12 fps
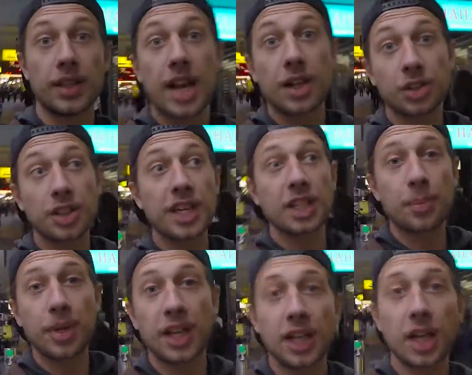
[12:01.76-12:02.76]
Now just need to
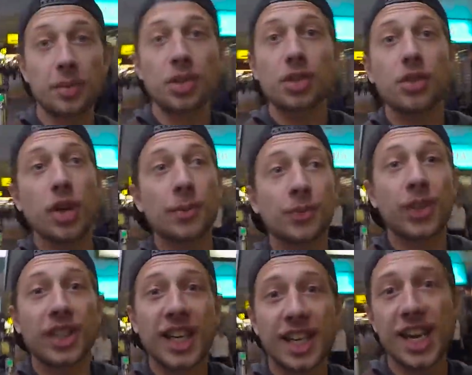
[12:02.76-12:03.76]
pick up some grub for
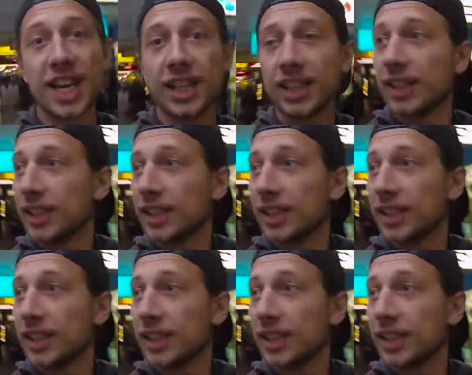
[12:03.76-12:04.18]
dinner.